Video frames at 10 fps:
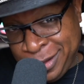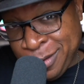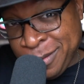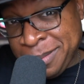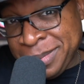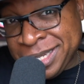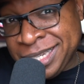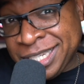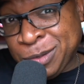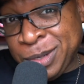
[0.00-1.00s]
You don't want to
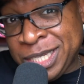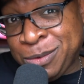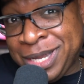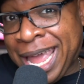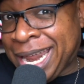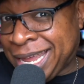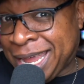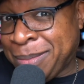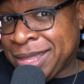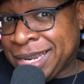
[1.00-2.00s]
miss this sweet, sweet hat
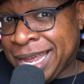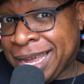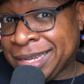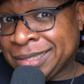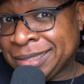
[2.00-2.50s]
game either now.